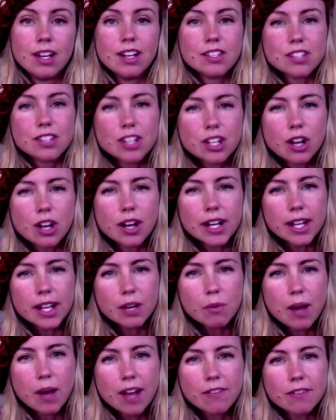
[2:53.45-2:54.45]
So you've got to get
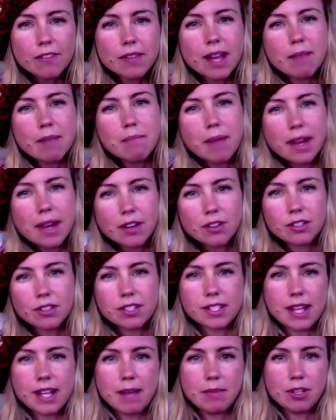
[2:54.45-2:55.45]
away from that medical
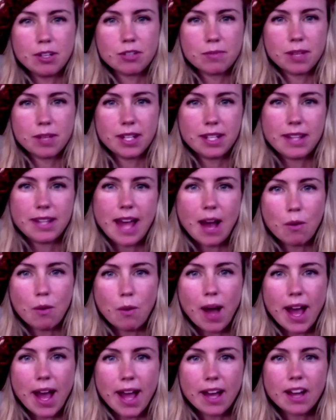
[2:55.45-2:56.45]
establishment in that
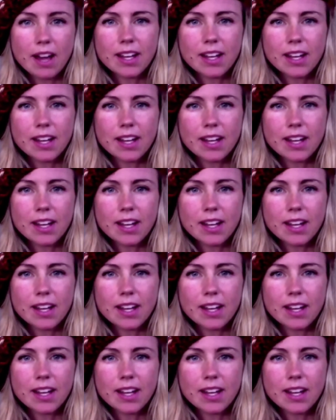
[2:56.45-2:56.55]
way.